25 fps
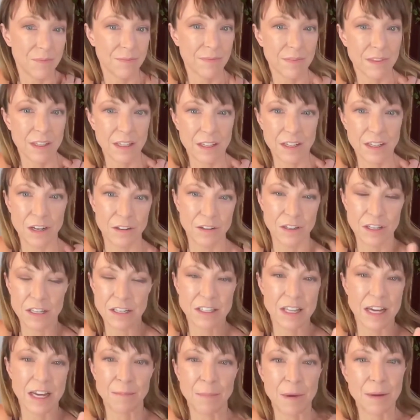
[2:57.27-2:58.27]

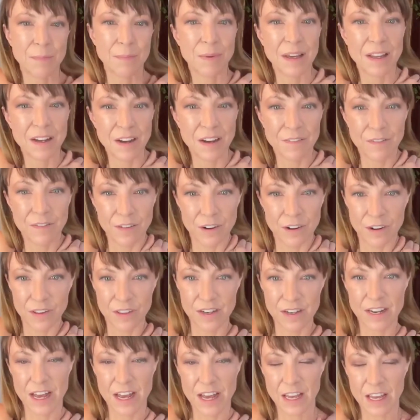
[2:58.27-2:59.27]
That might be enough for the
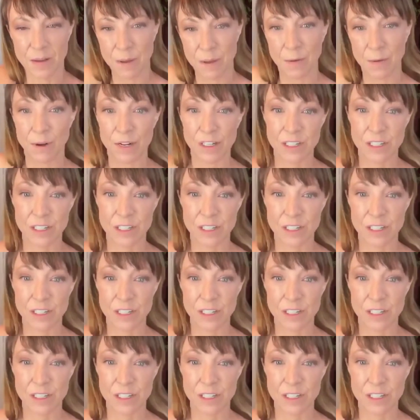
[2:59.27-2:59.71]
day. You may want to